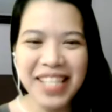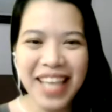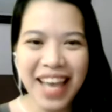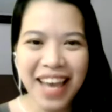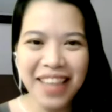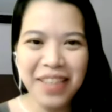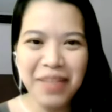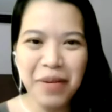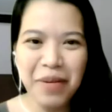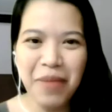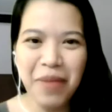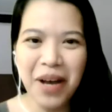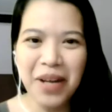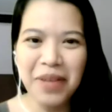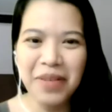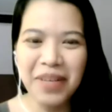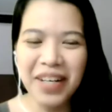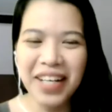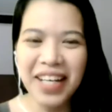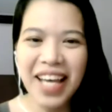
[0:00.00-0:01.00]
Kathy
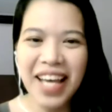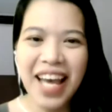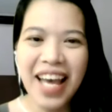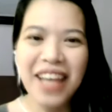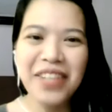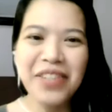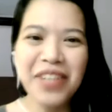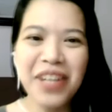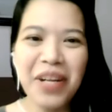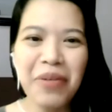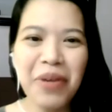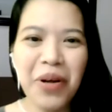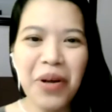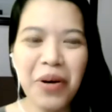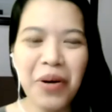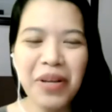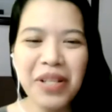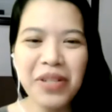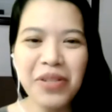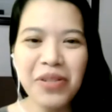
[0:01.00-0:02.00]
Wabonwa, and today we're
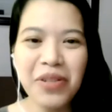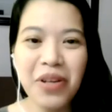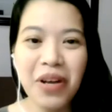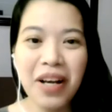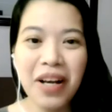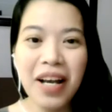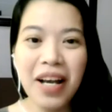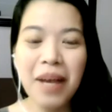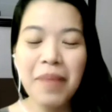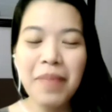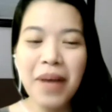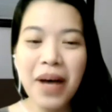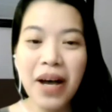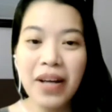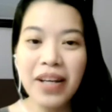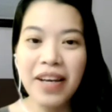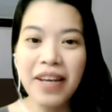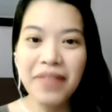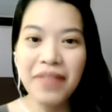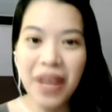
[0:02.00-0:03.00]
going to talk
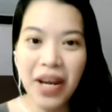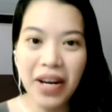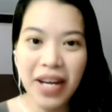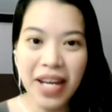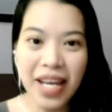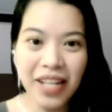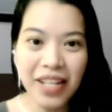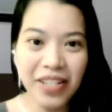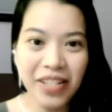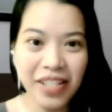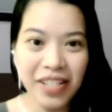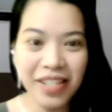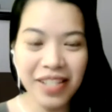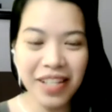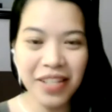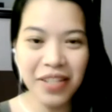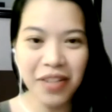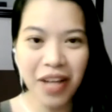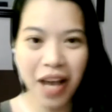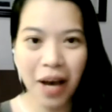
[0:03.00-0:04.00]
about a very
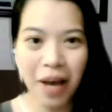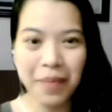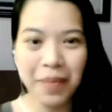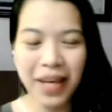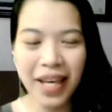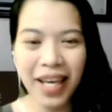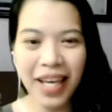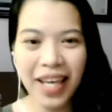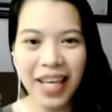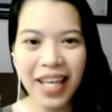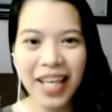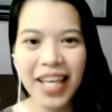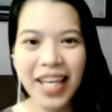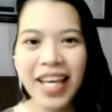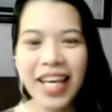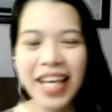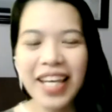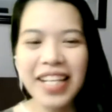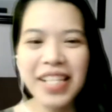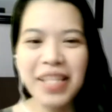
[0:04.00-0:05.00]
interesting topic.
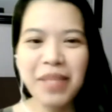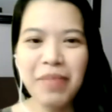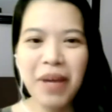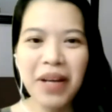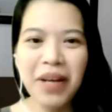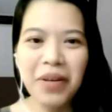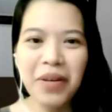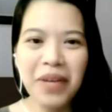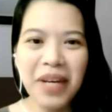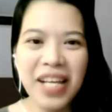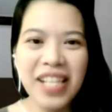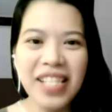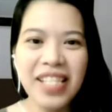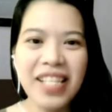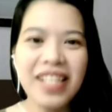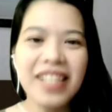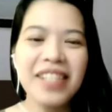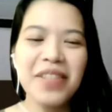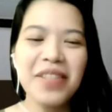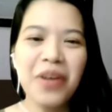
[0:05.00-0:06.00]
It is about a craze
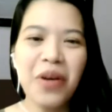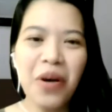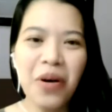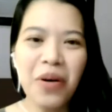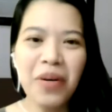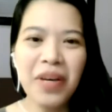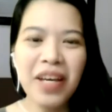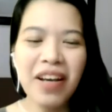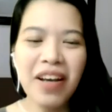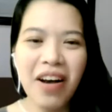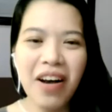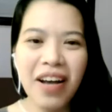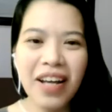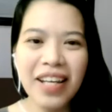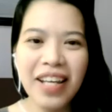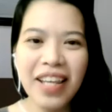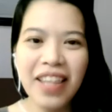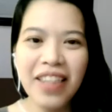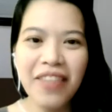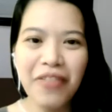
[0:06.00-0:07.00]
that is going on
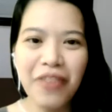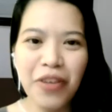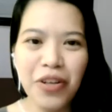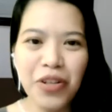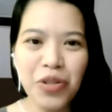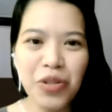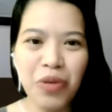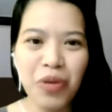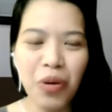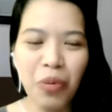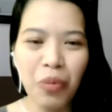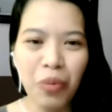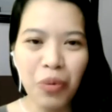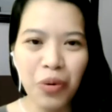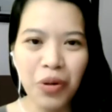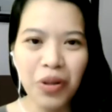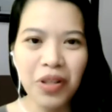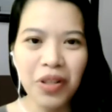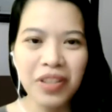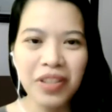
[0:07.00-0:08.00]
in the virtual
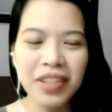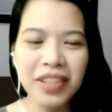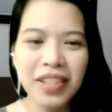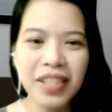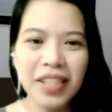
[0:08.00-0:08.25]
world.